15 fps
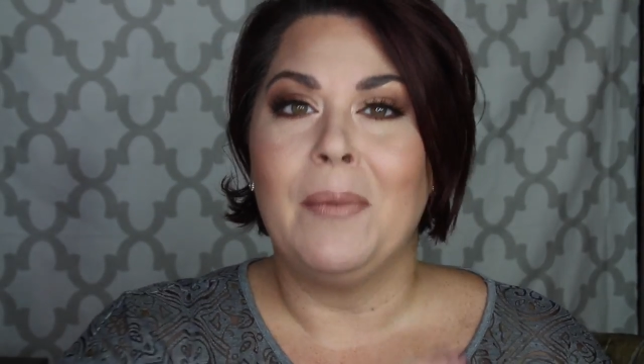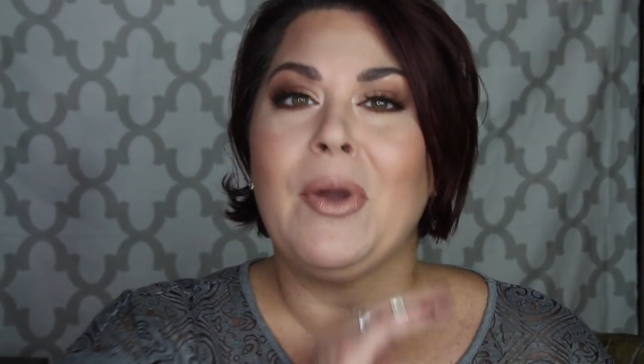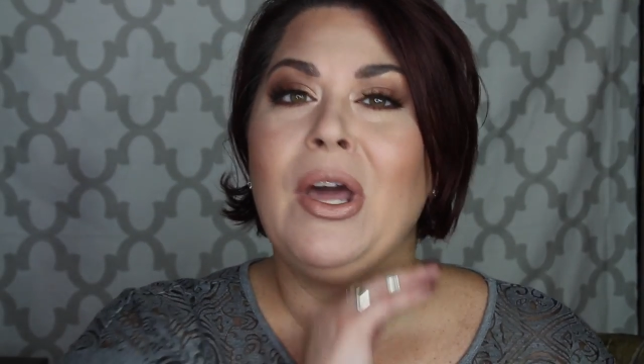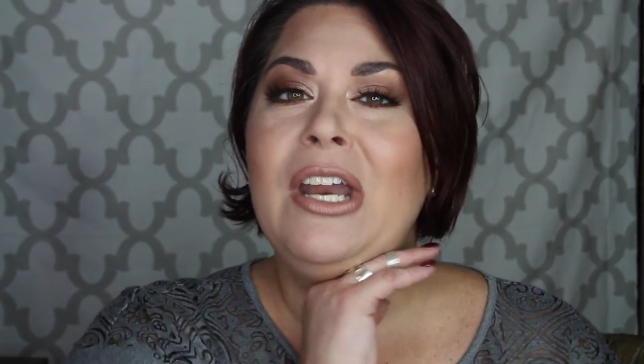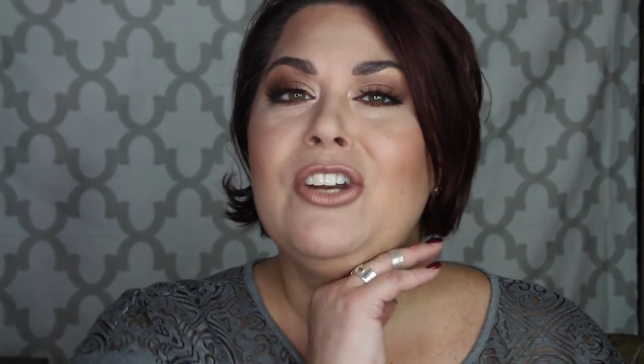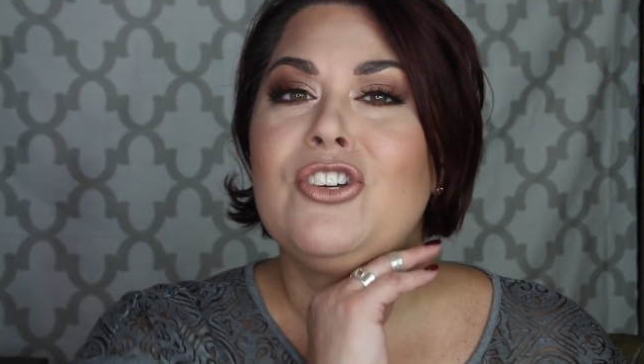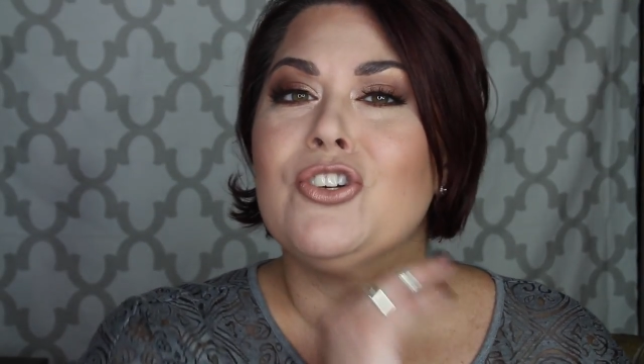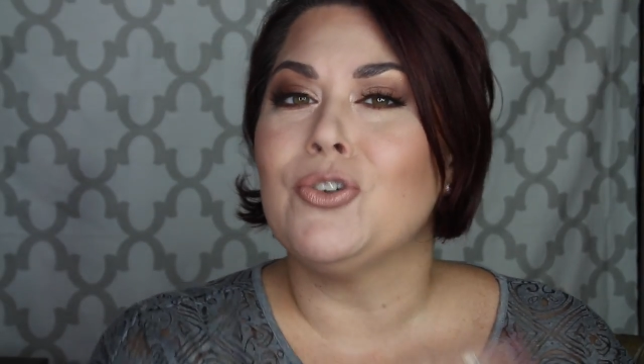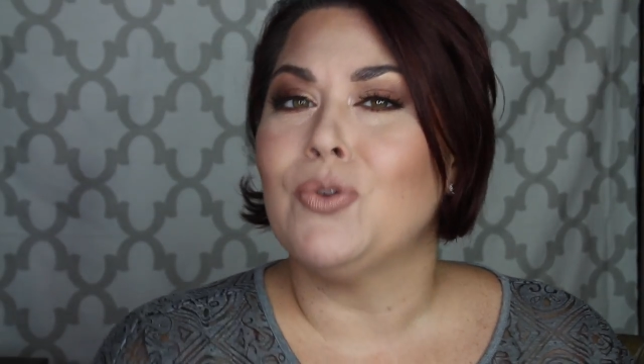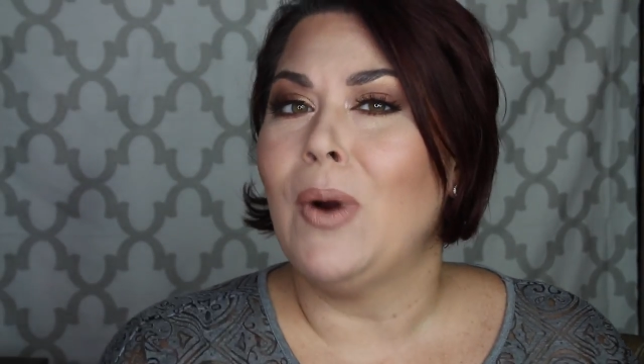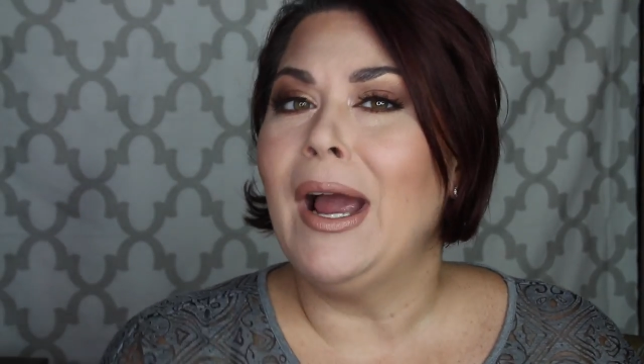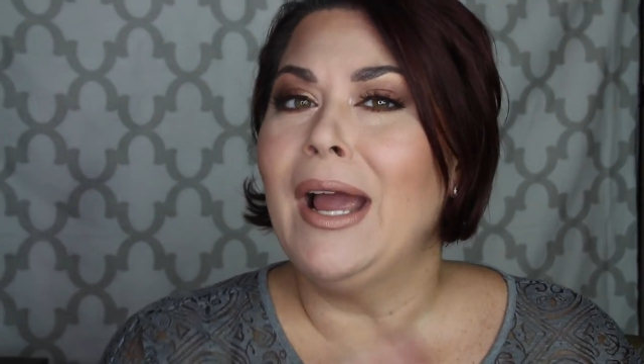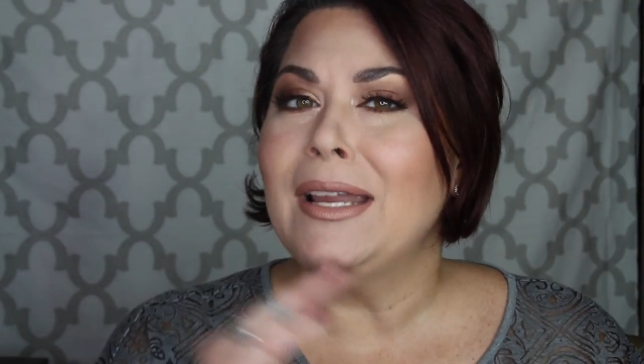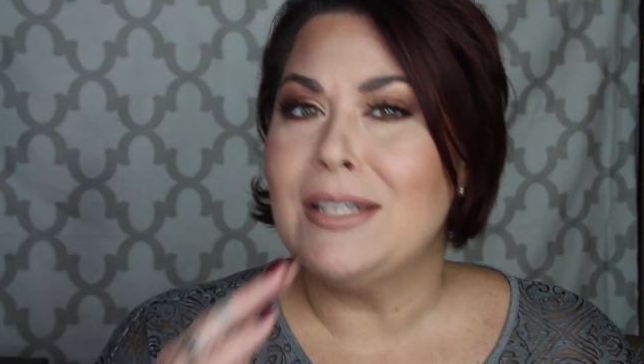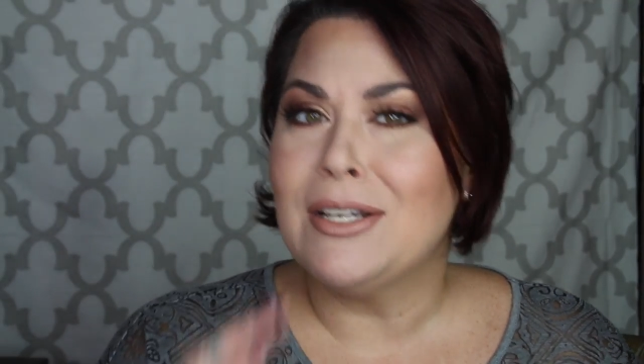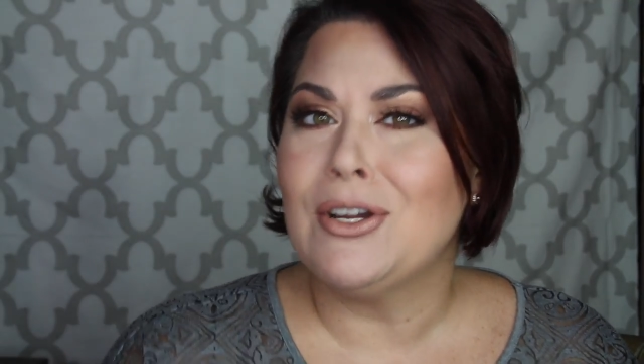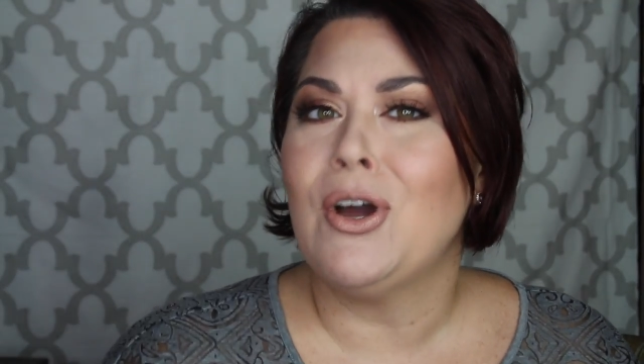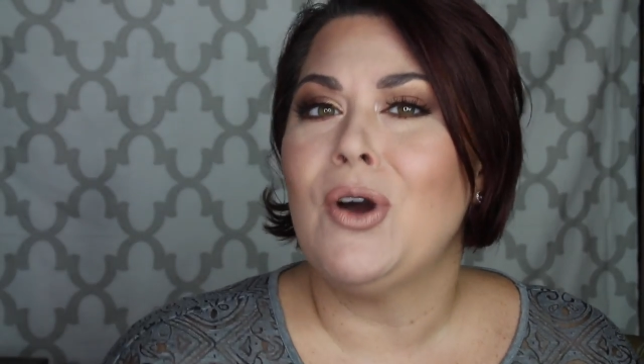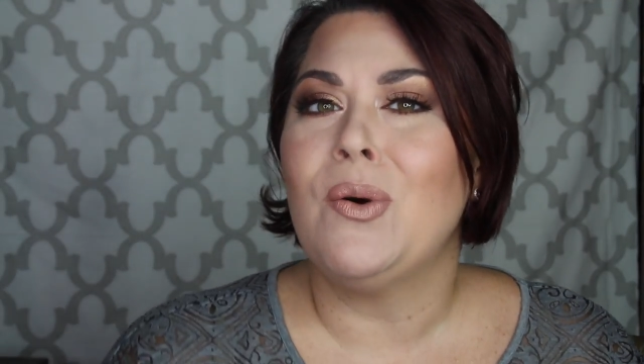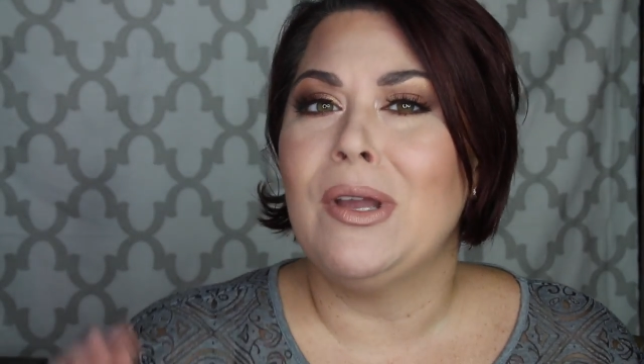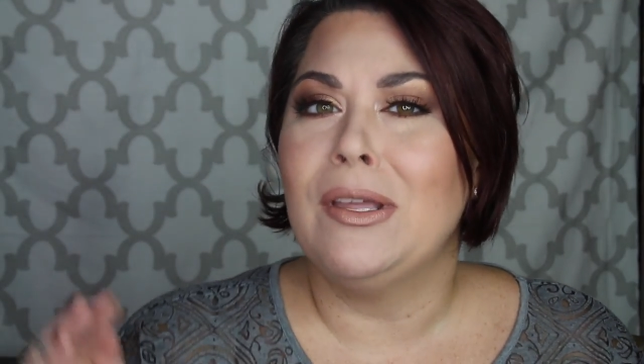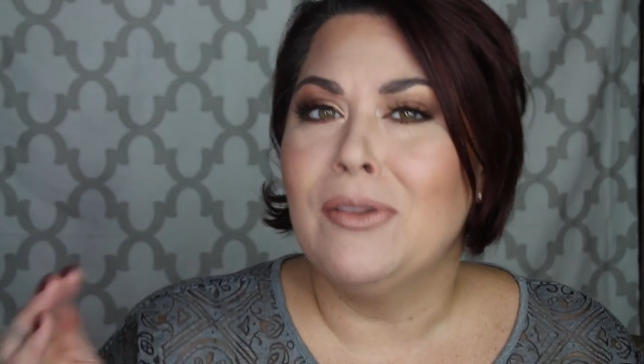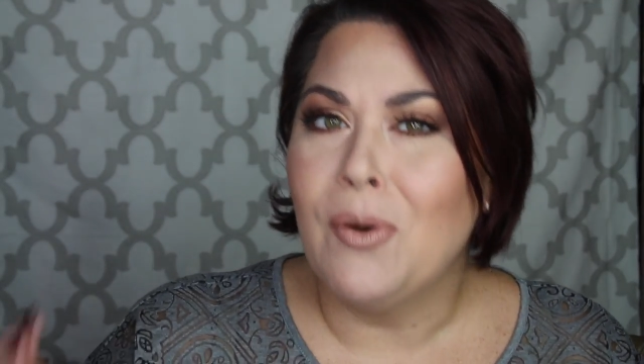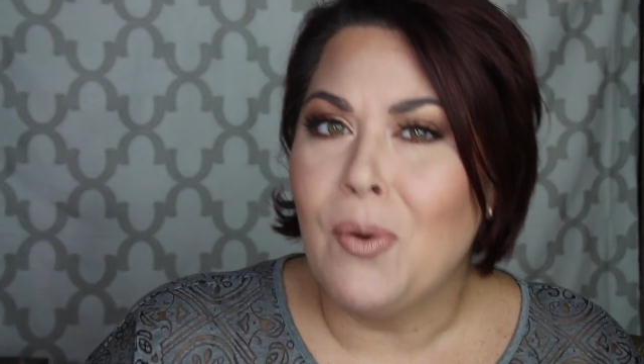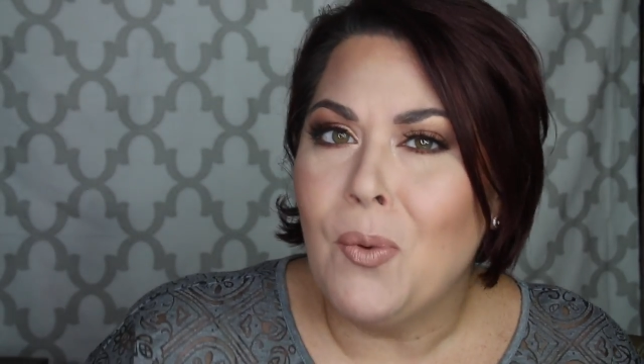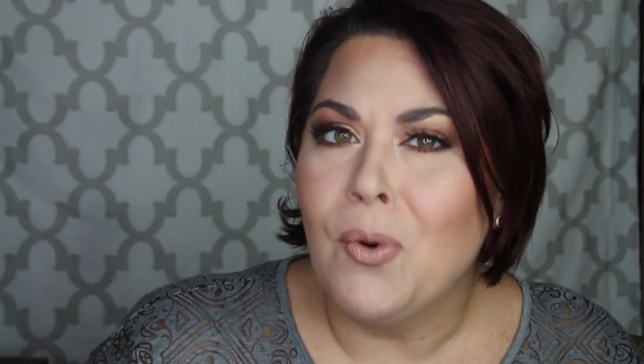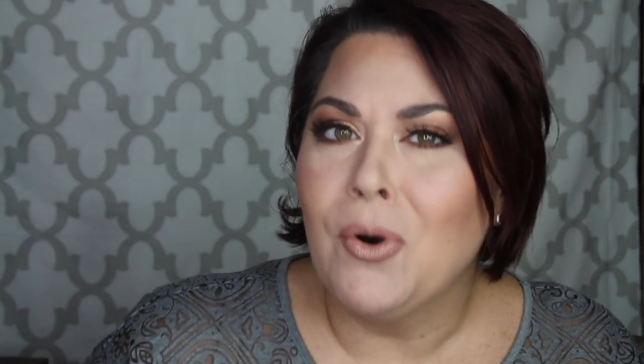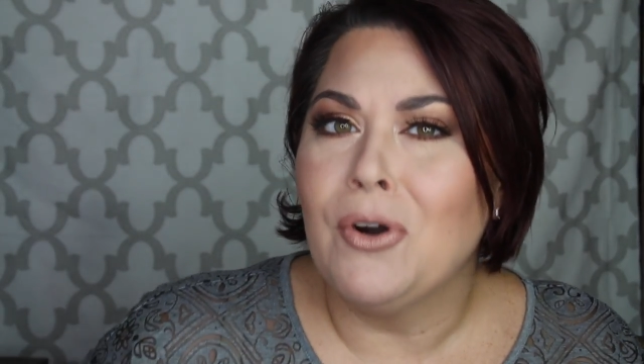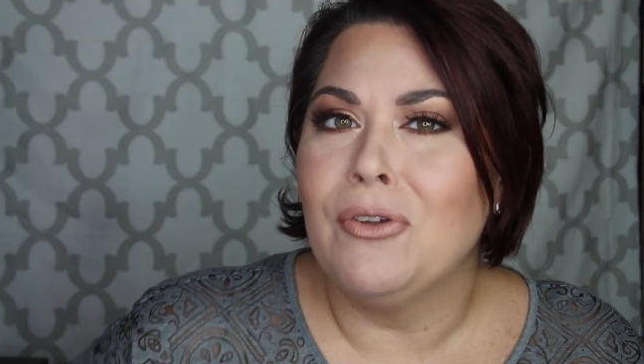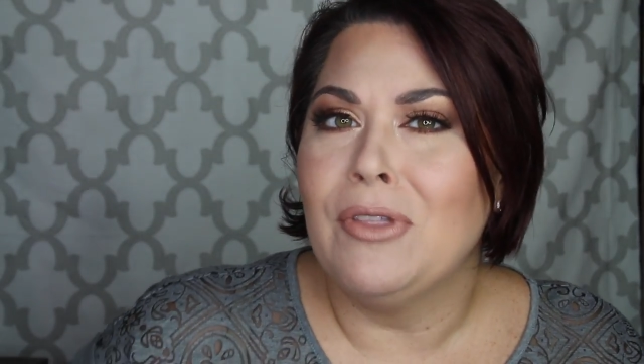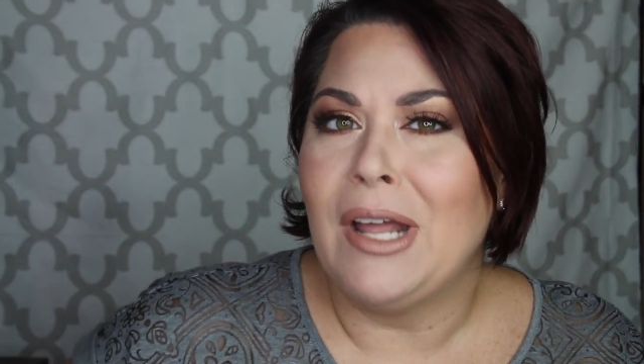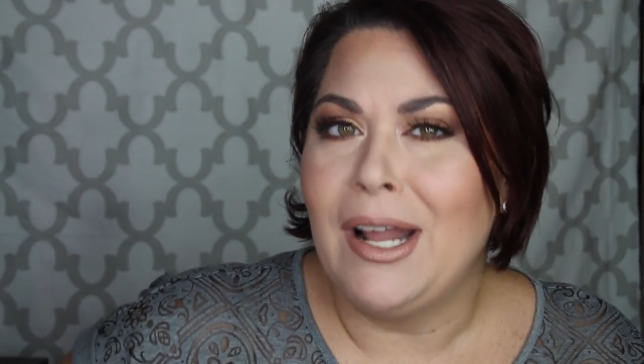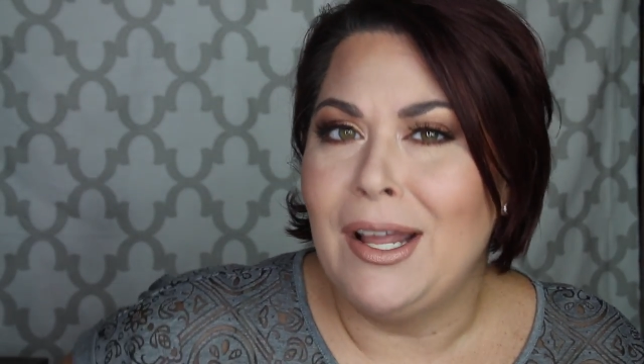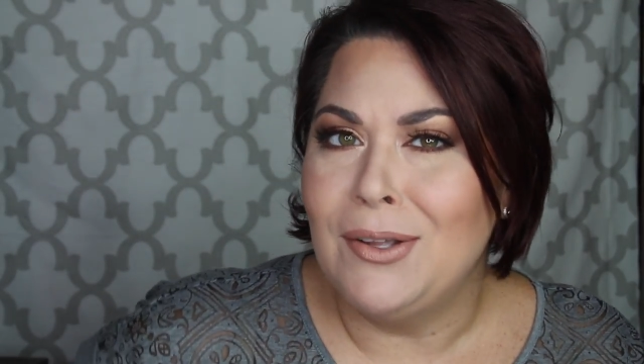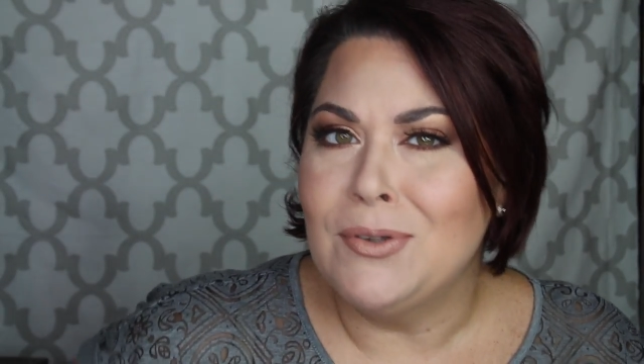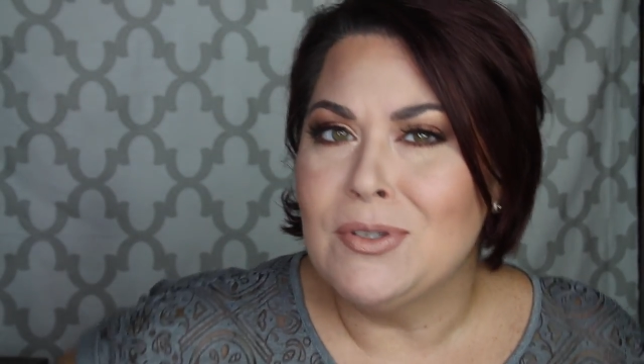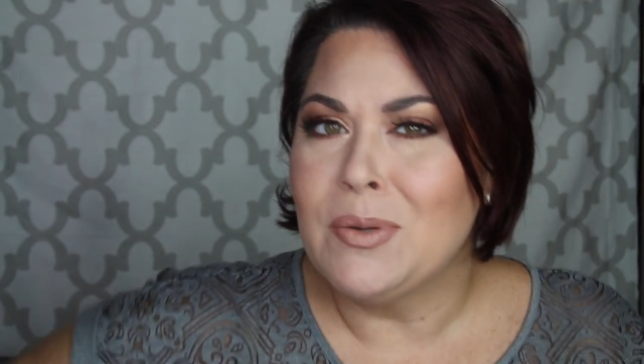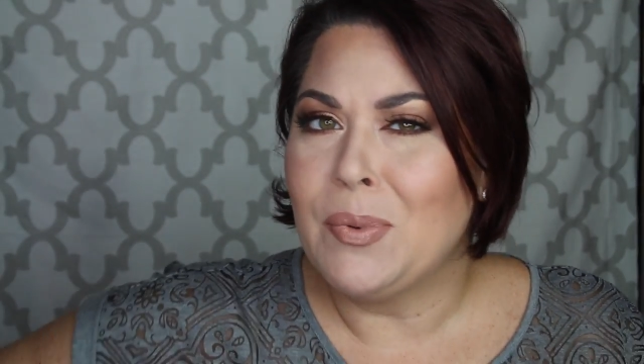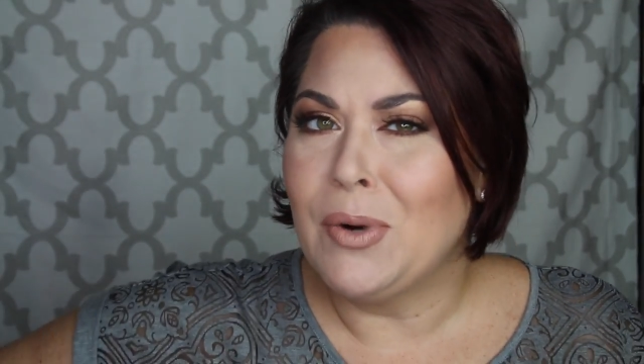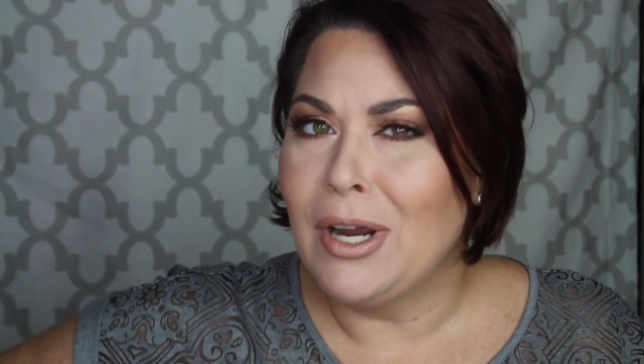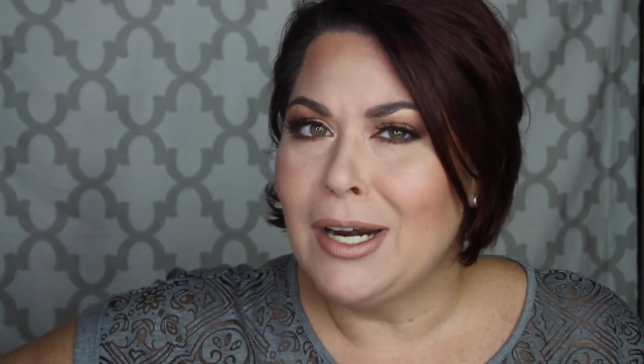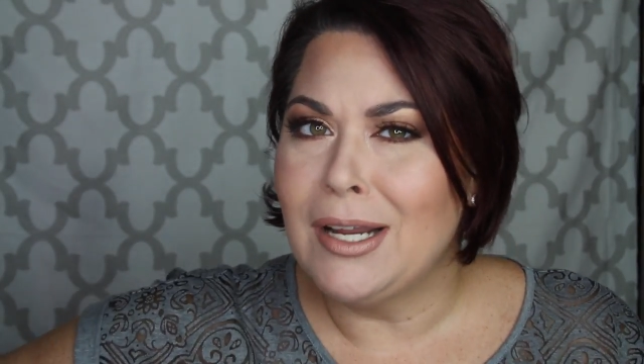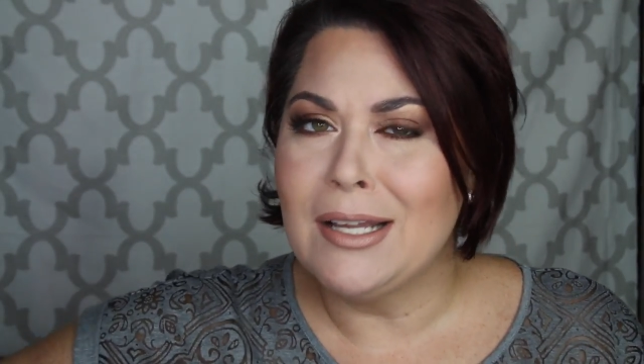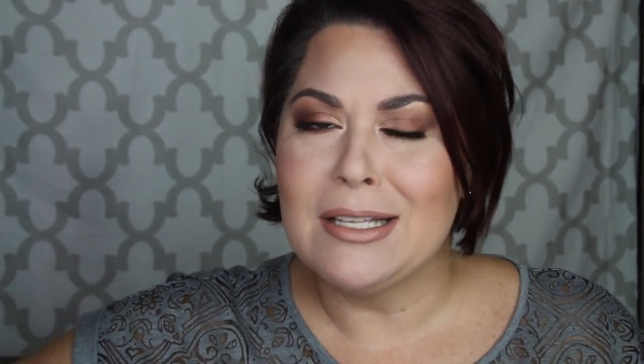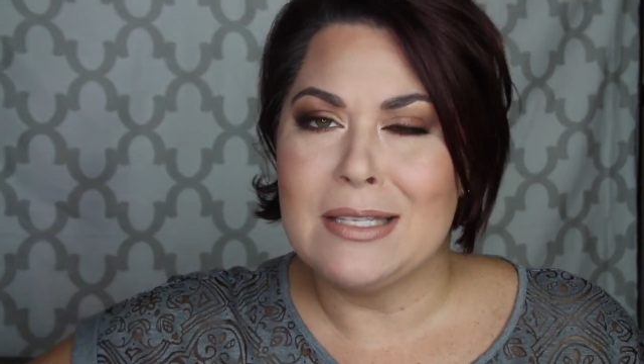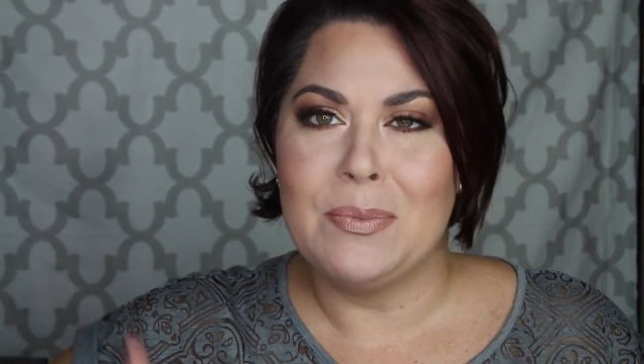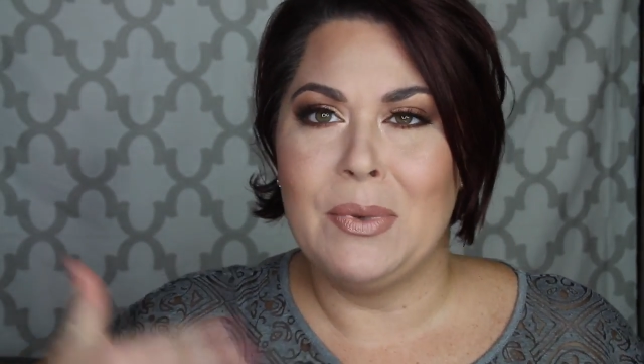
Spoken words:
I'm going to try to go in the order that I use the products,